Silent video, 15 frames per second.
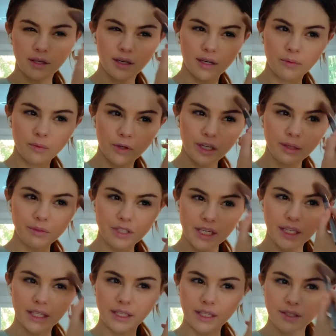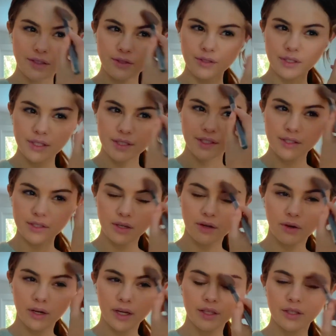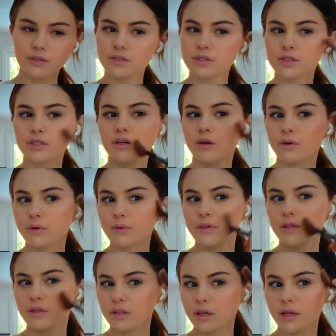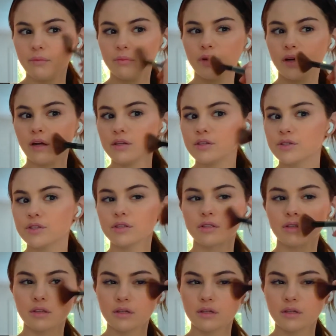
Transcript: when I'm tan I do this, so I usually go in with a light brush